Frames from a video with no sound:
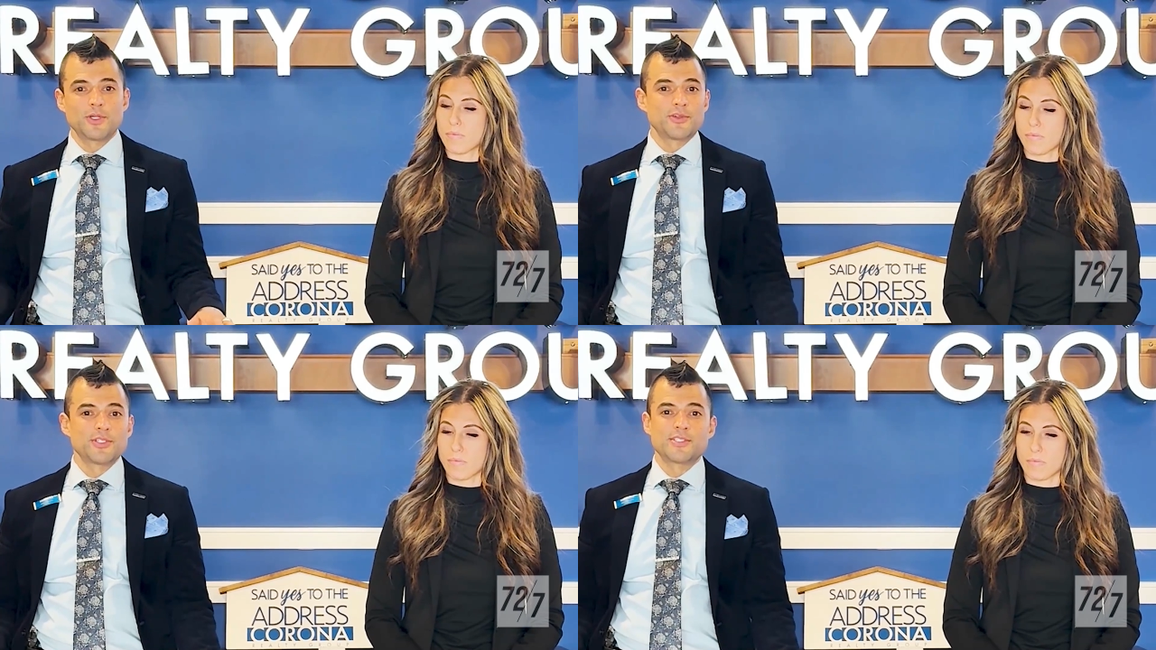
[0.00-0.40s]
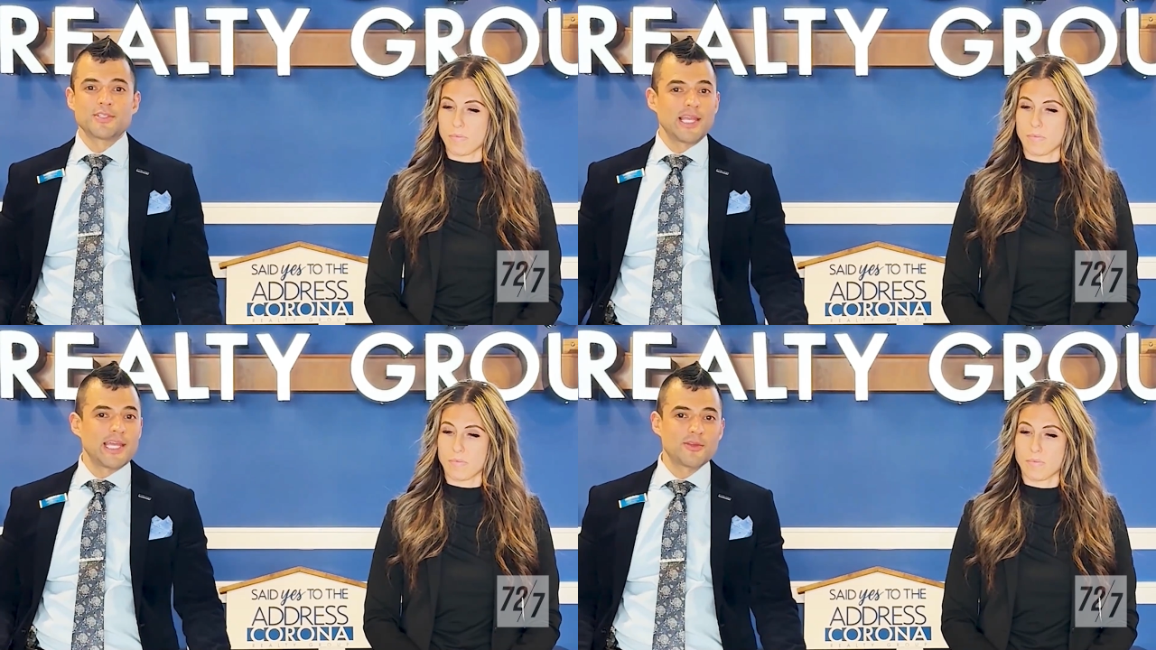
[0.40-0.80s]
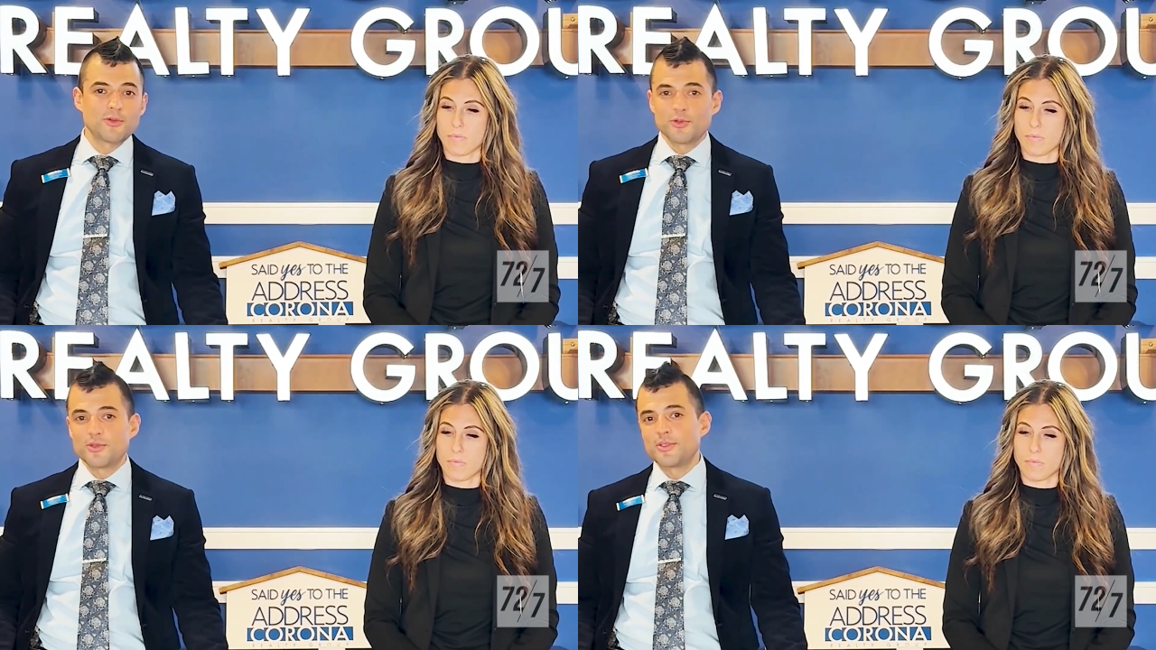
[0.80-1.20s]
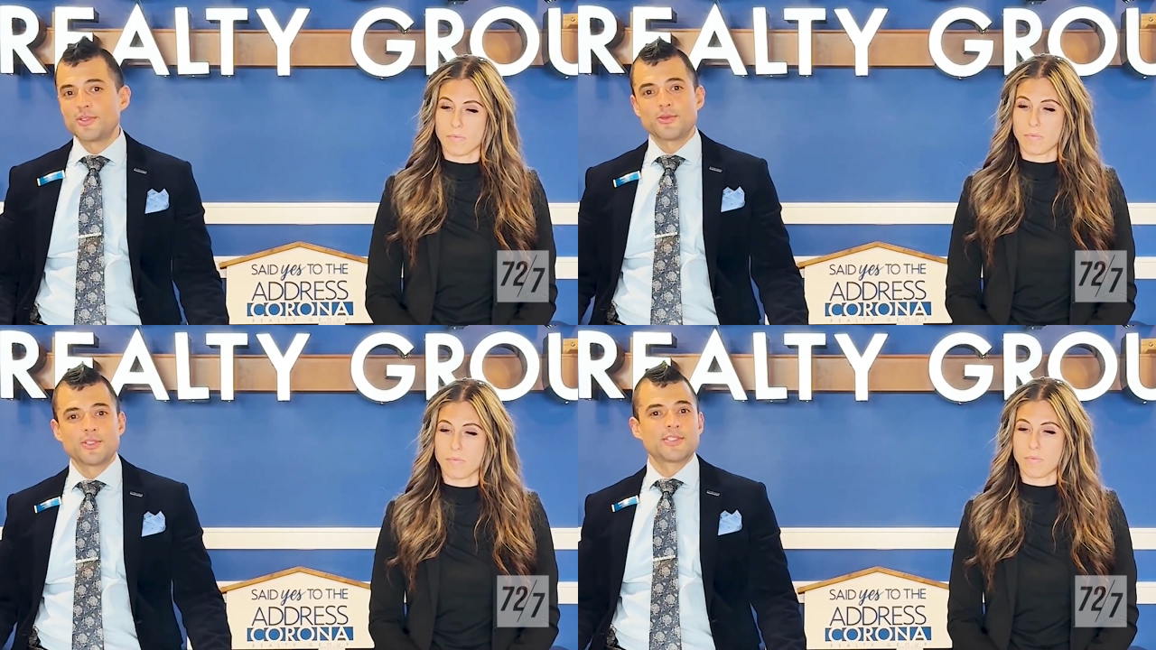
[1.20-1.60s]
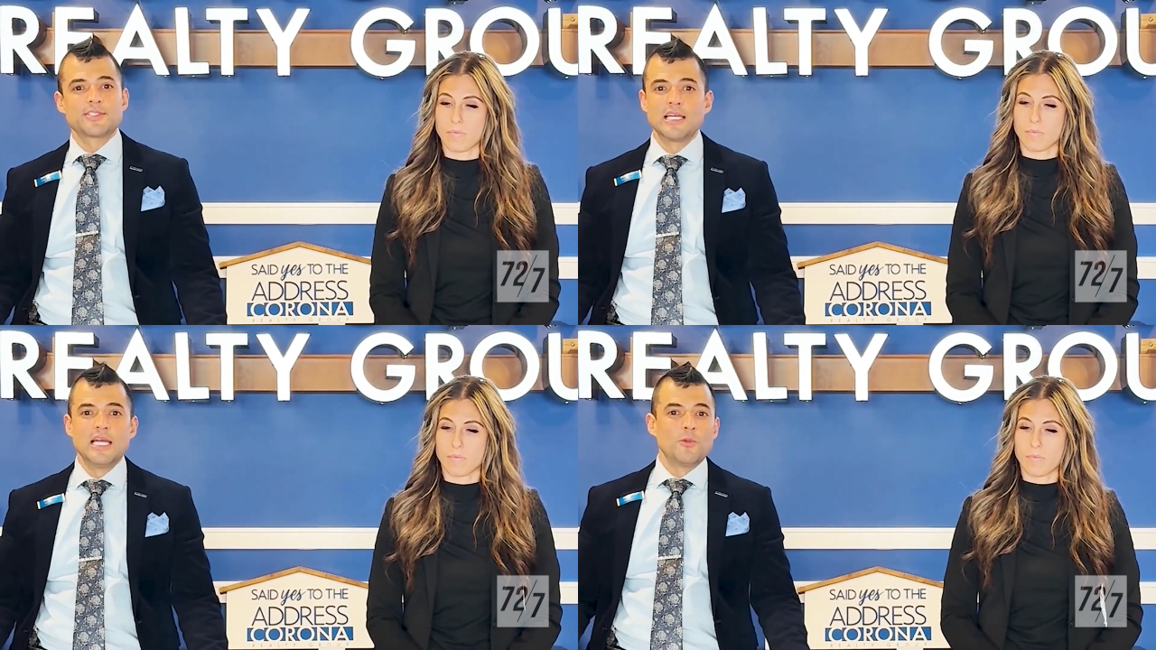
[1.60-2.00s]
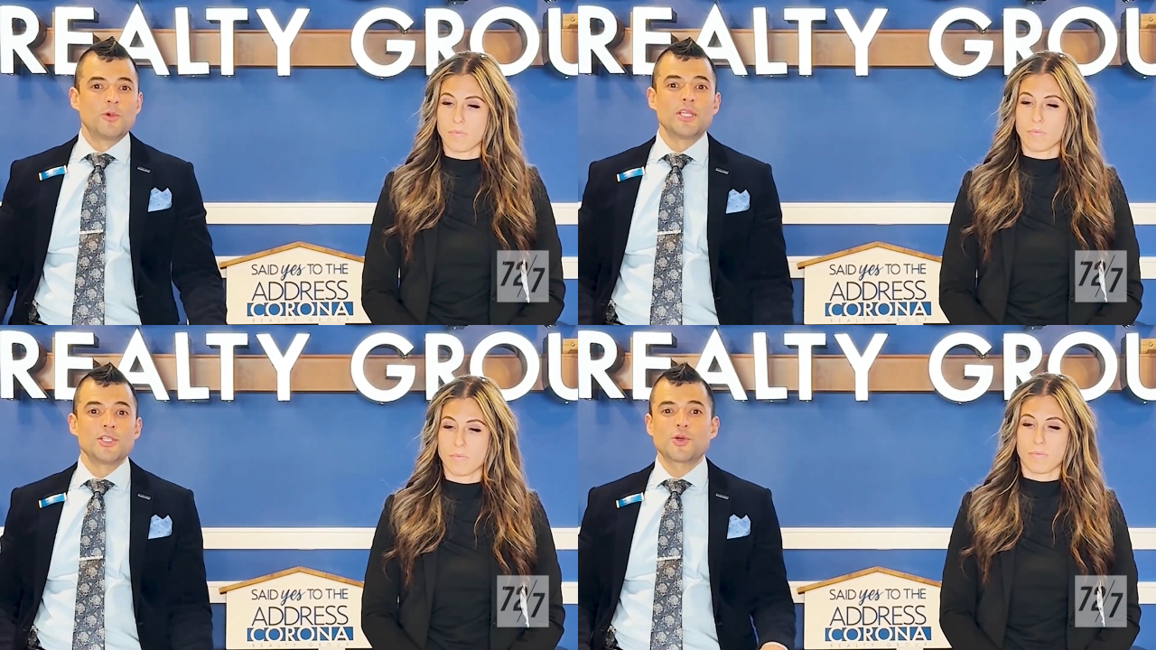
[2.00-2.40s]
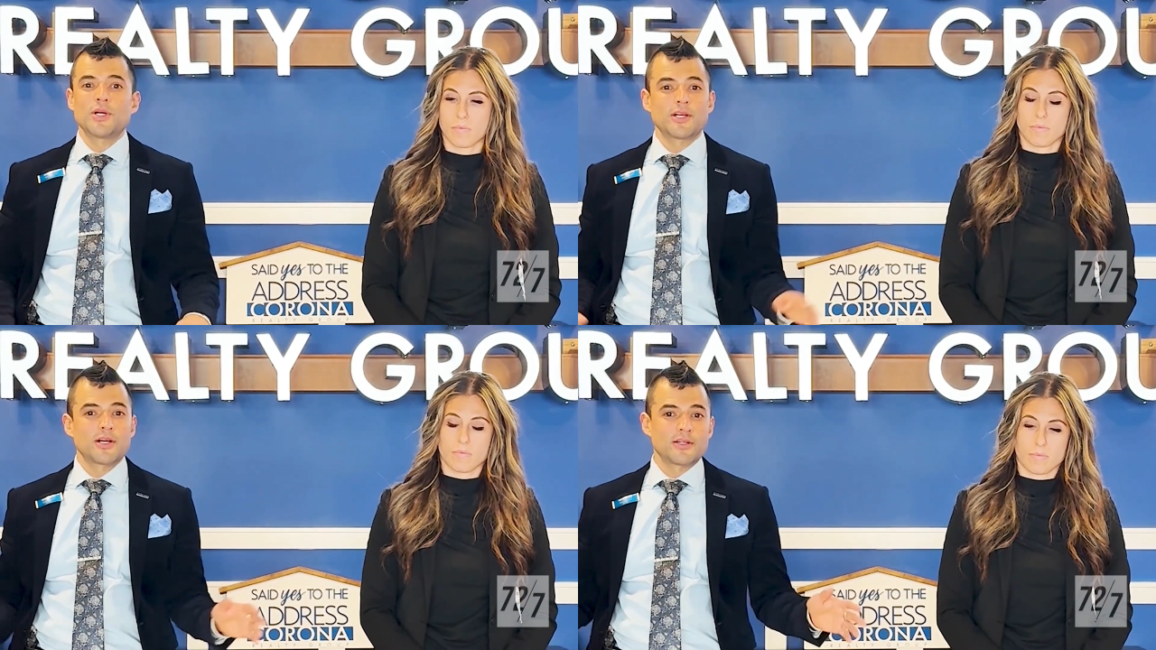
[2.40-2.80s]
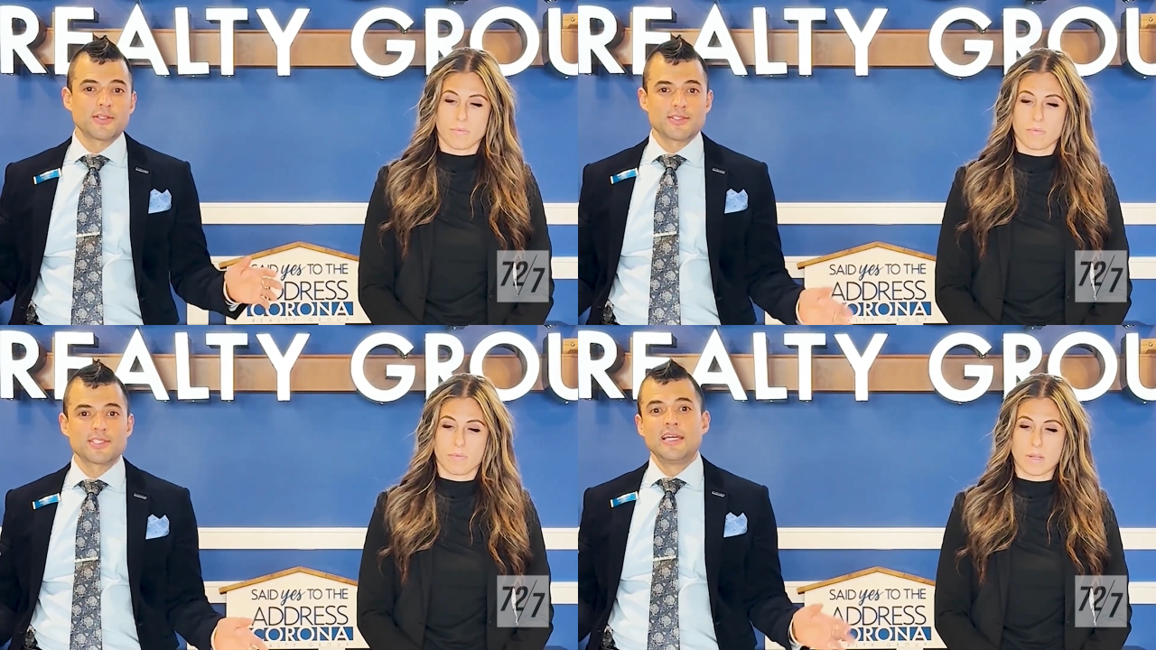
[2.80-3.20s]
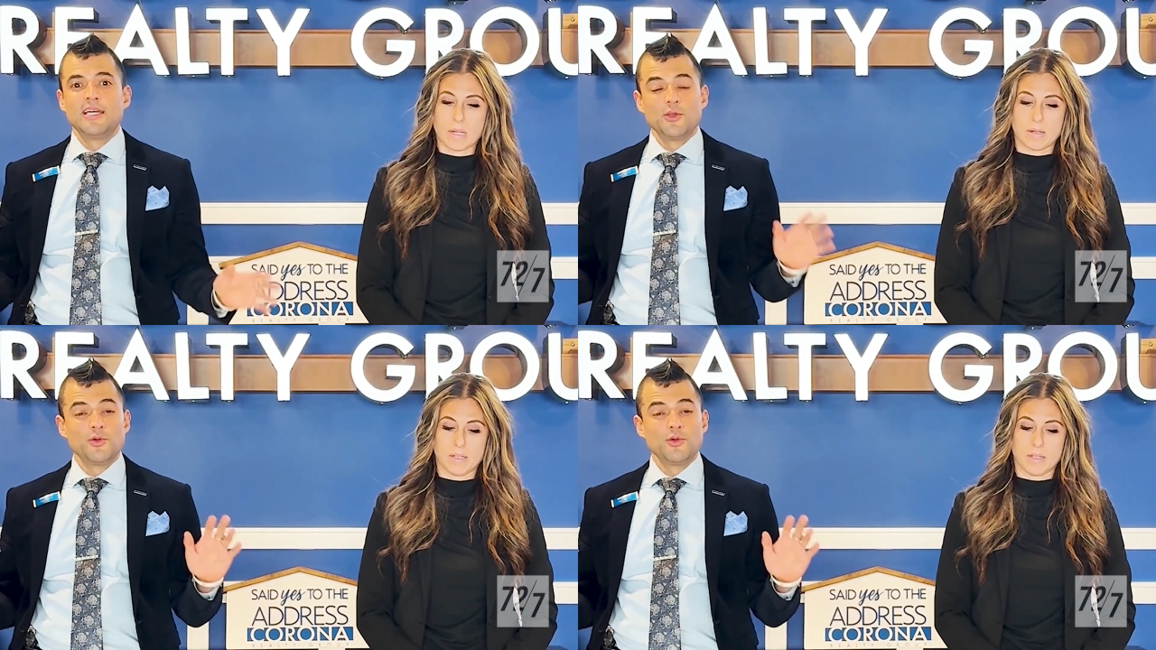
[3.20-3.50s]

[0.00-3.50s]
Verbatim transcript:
Speaker 1: whether it's the landlord or it's one of these credit cards.